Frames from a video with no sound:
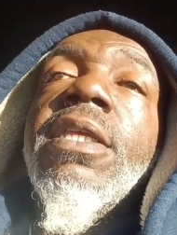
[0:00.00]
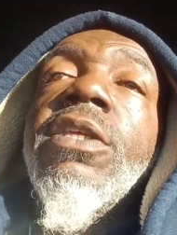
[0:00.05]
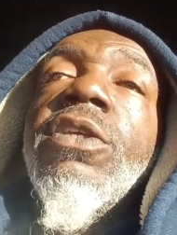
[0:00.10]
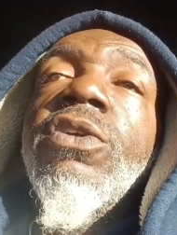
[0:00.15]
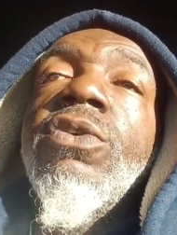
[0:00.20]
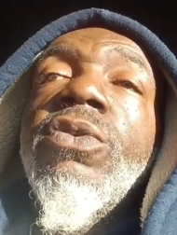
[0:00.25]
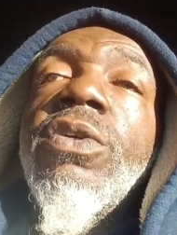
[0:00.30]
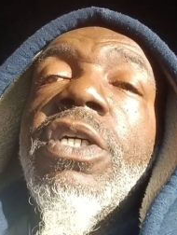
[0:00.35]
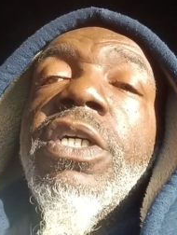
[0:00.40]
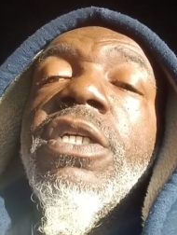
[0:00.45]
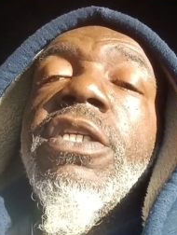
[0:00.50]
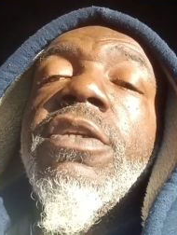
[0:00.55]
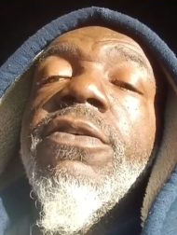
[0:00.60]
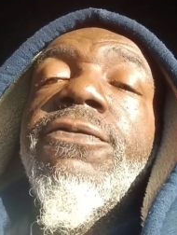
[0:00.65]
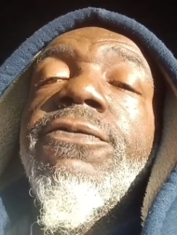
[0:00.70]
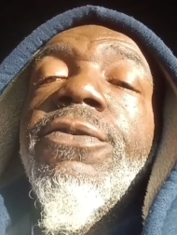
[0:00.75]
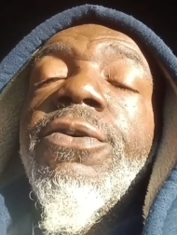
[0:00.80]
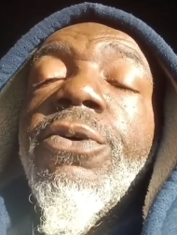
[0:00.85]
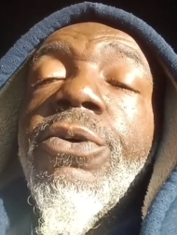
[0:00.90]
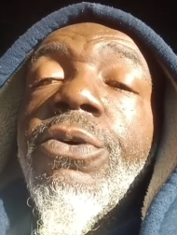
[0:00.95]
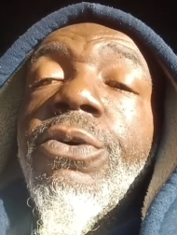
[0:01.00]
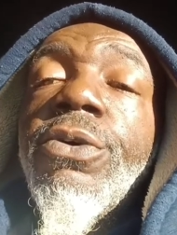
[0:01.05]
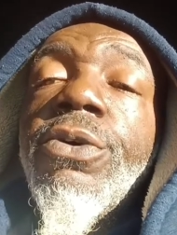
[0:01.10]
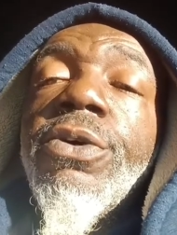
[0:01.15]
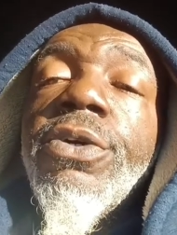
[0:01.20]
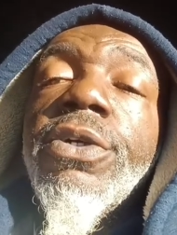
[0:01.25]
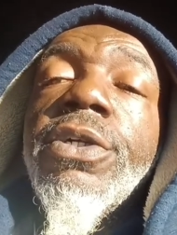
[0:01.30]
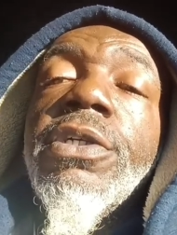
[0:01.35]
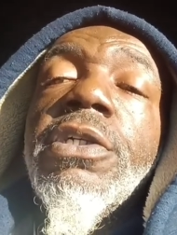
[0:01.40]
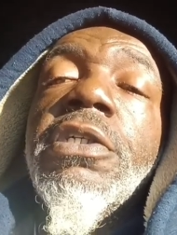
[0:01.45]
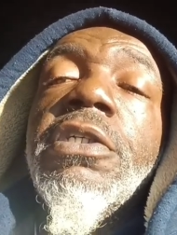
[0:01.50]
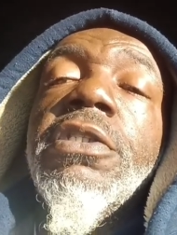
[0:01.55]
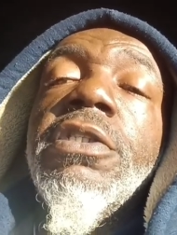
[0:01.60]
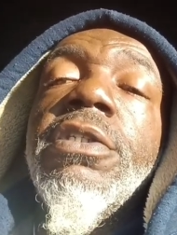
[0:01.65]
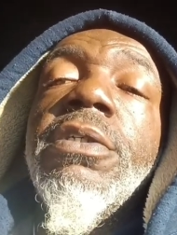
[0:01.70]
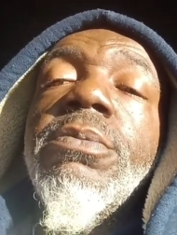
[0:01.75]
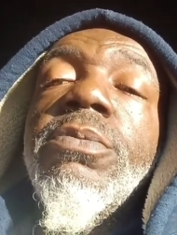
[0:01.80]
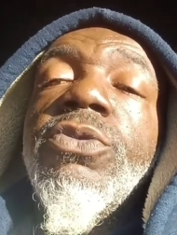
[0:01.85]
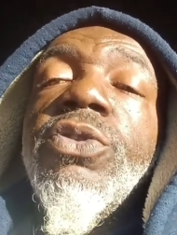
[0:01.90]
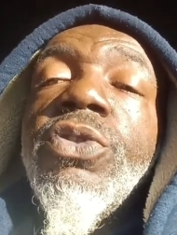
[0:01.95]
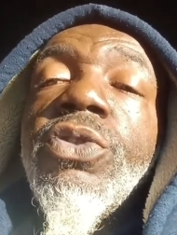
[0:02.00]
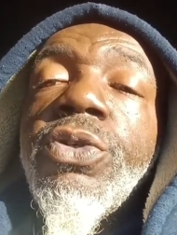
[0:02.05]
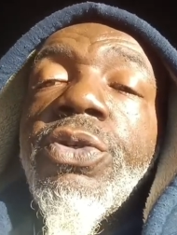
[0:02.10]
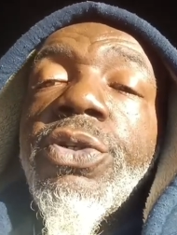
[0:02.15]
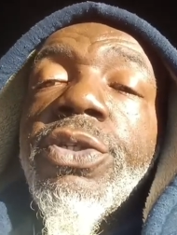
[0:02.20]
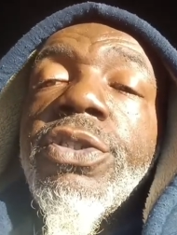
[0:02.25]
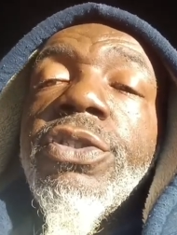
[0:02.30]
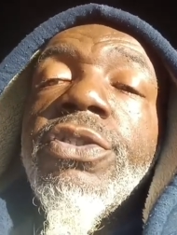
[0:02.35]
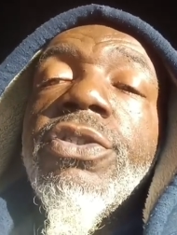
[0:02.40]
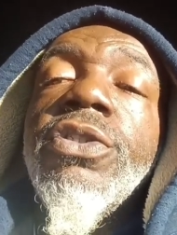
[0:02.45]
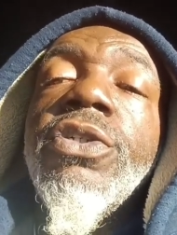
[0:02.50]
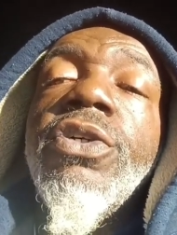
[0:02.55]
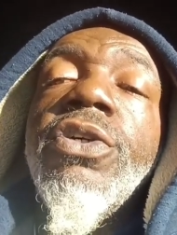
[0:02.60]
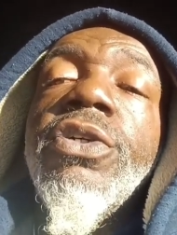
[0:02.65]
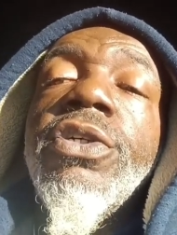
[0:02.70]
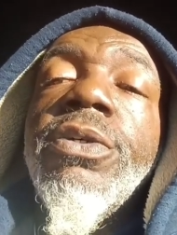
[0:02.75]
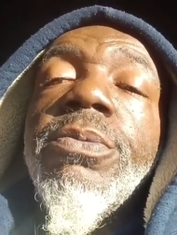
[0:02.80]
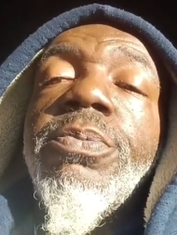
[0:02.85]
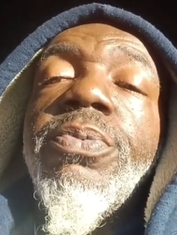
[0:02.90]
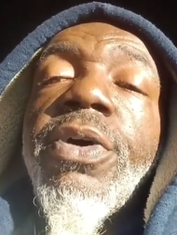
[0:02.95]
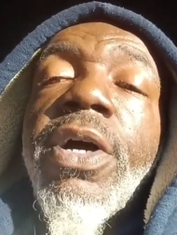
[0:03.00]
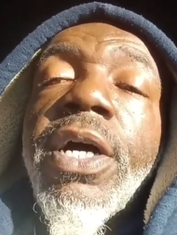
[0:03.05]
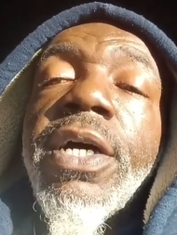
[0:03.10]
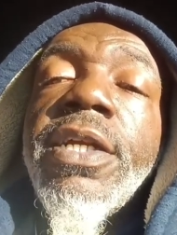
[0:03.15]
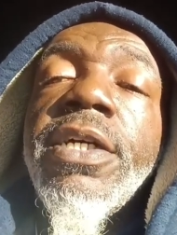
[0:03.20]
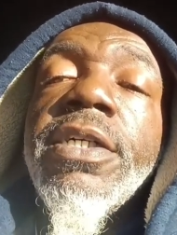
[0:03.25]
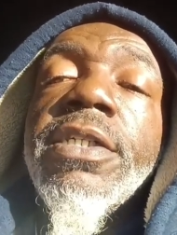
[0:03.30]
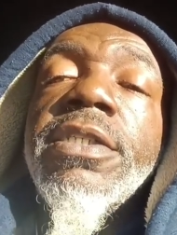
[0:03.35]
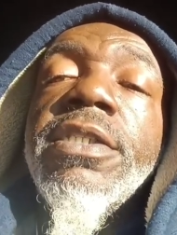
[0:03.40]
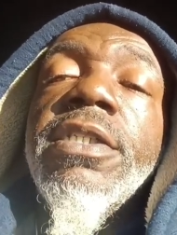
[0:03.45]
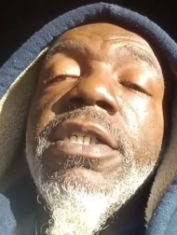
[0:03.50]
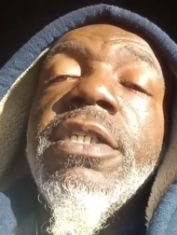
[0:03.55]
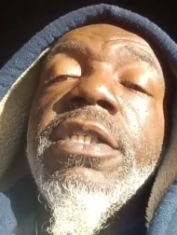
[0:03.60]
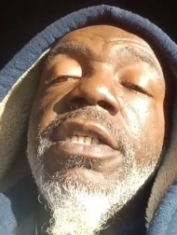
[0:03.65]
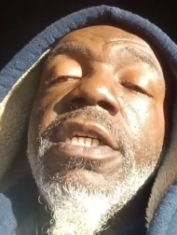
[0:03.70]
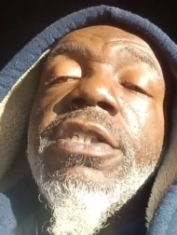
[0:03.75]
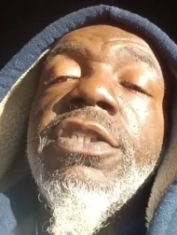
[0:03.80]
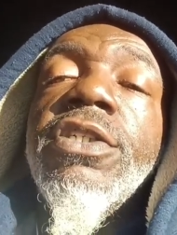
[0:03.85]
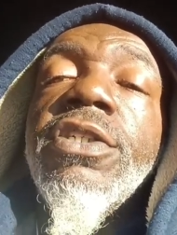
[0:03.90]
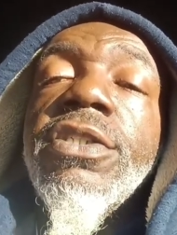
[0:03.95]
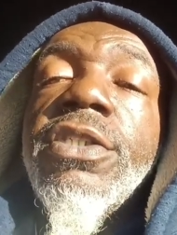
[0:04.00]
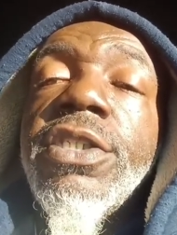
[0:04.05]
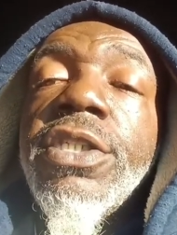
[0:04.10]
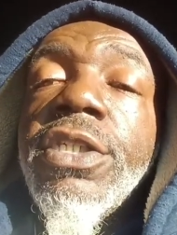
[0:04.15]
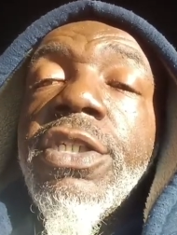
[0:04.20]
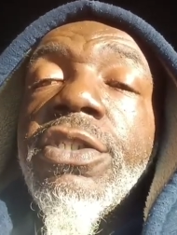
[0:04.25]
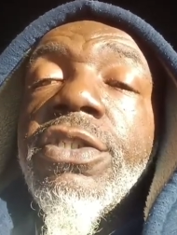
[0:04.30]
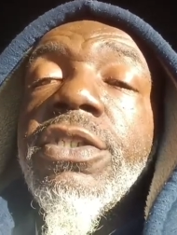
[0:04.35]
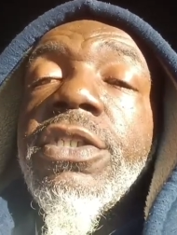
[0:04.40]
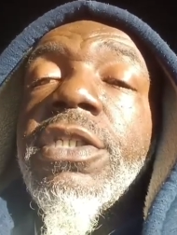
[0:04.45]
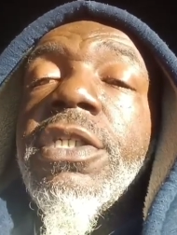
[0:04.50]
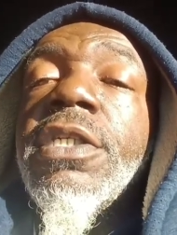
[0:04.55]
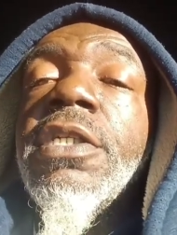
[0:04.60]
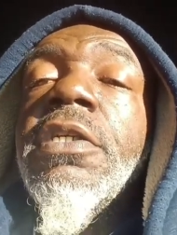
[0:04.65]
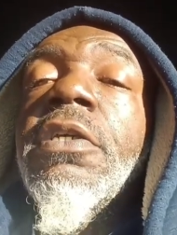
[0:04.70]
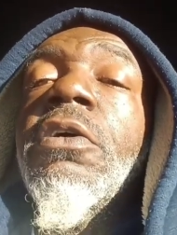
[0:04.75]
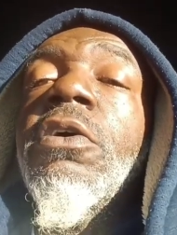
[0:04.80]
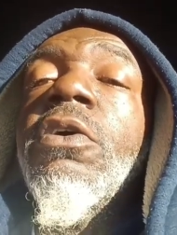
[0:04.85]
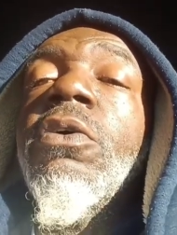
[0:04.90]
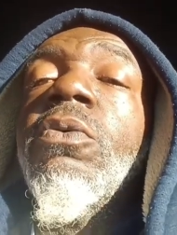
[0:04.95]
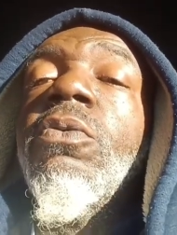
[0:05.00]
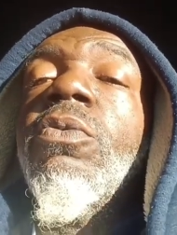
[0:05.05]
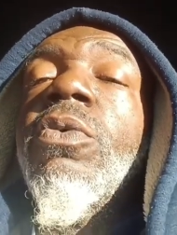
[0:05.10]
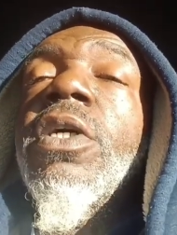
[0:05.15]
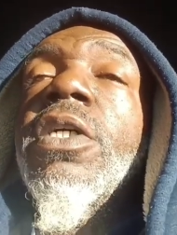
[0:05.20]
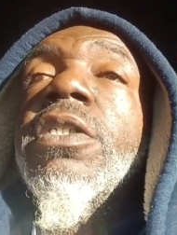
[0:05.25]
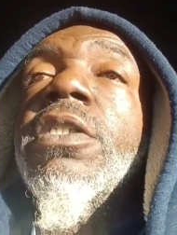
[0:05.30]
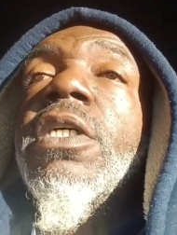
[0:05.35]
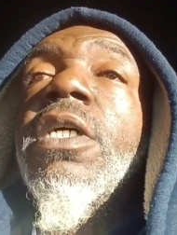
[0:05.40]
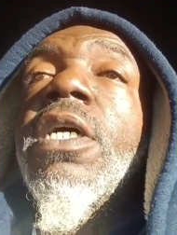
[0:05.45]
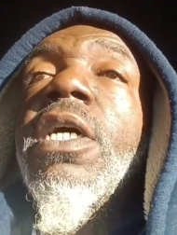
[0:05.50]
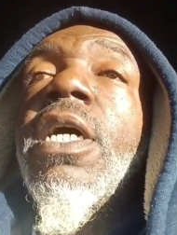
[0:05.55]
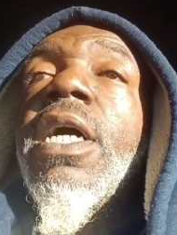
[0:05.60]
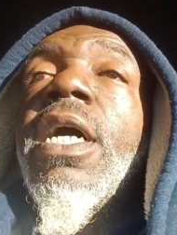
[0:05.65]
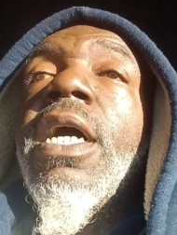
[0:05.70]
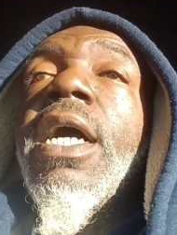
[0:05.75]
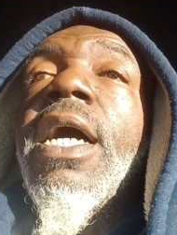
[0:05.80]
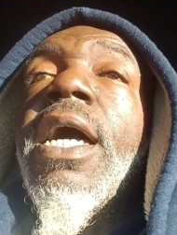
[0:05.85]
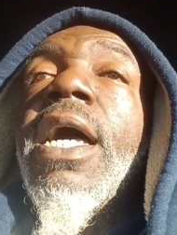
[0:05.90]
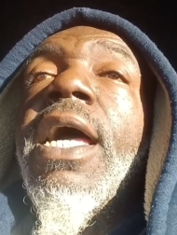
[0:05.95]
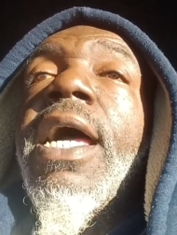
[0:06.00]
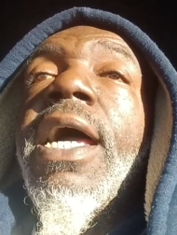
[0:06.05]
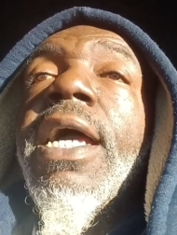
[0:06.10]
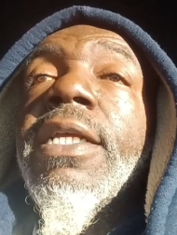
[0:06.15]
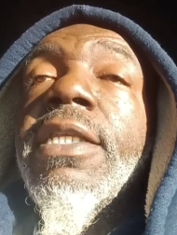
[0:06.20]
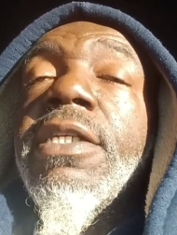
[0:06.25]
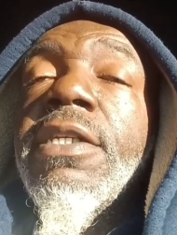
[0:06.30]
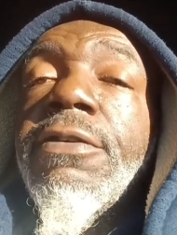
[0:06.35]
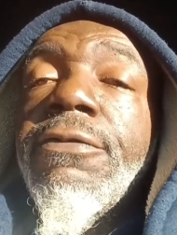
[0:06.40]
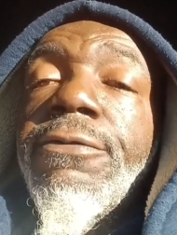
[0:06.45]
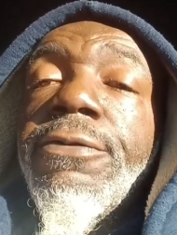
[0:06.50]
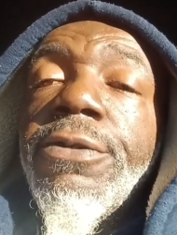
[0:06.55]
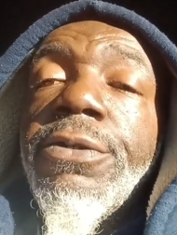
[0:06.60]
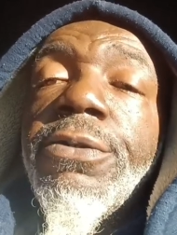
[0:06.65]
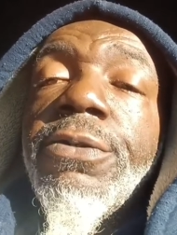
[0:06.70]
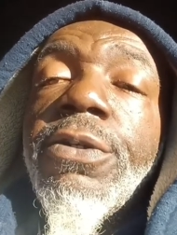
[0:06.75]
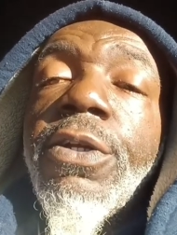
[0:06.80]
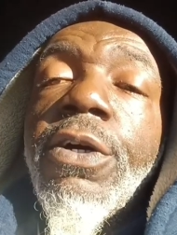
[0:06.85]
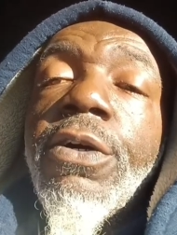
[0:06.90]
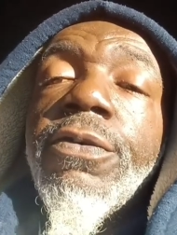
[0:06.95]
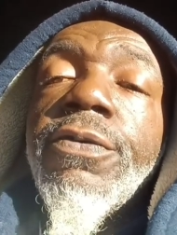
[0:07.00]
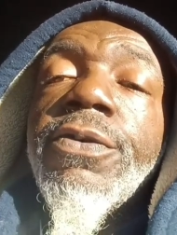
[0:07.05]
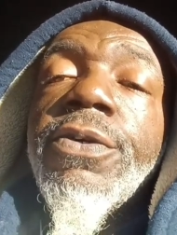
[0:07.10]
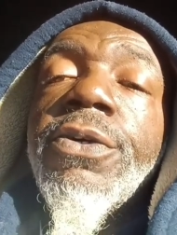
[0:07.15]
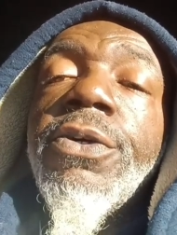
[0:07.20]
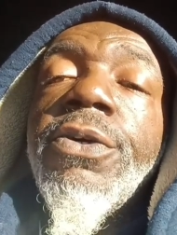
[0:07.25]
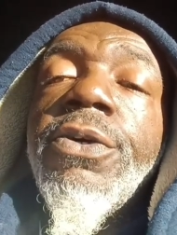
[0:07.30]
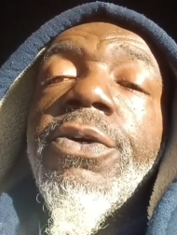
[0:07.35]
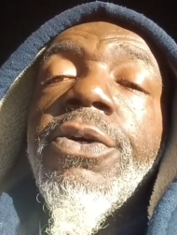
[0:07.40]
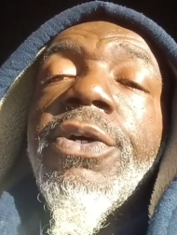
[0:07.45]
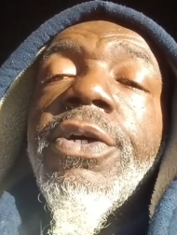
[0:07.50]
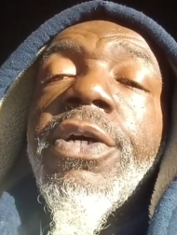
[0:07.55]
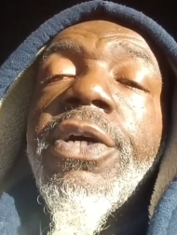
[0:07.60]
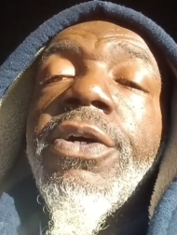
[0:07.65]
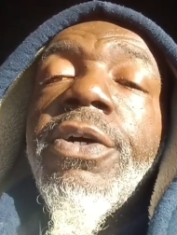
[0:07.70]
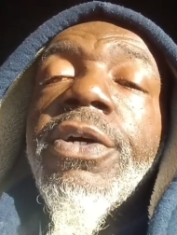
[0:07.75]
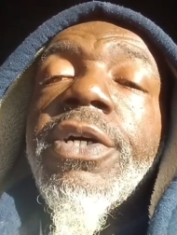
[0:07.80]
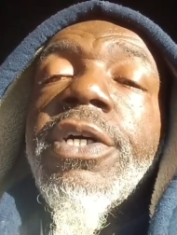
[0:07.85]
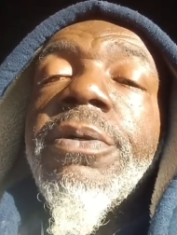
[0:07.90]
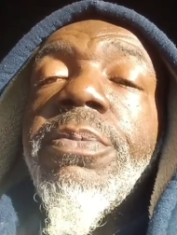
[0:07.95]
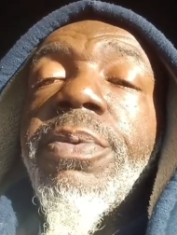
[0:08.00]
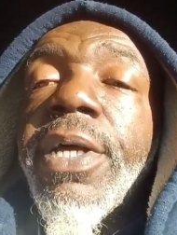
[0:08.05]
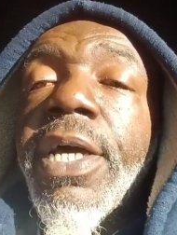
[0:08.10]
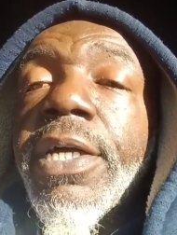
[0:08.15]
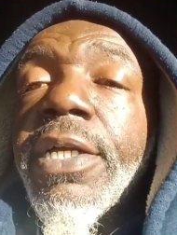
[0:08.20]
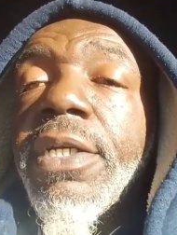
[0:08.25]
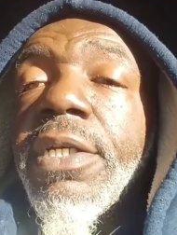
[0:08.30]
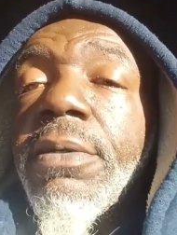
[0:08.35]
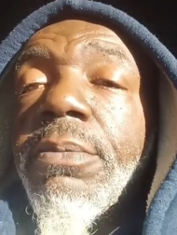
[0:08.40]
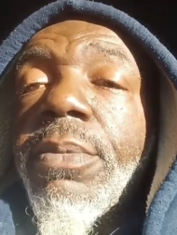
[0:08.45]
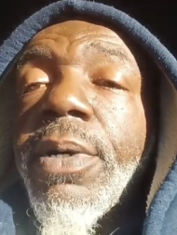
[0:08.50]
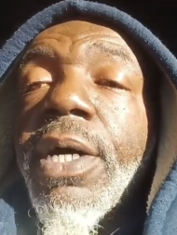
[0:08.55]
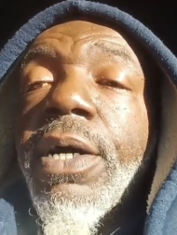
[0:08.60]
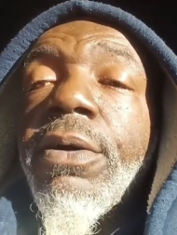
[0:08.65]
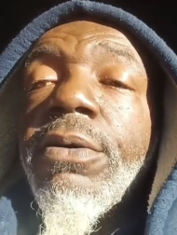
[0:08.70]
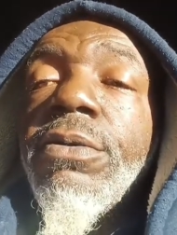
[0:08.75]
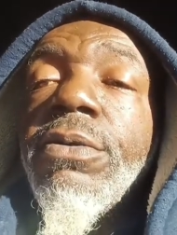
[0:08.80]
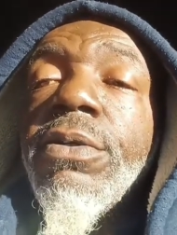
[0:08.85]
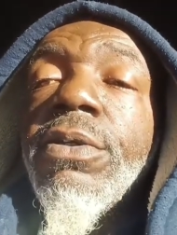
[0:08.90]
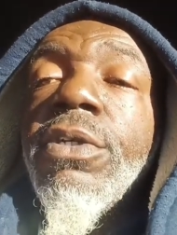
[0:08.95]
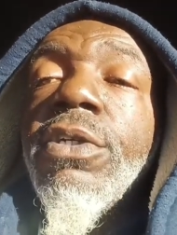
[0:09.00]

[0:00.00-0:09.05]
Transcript: you couldn't afford them Jordans or them products that your children was acting a fool over or complaining about.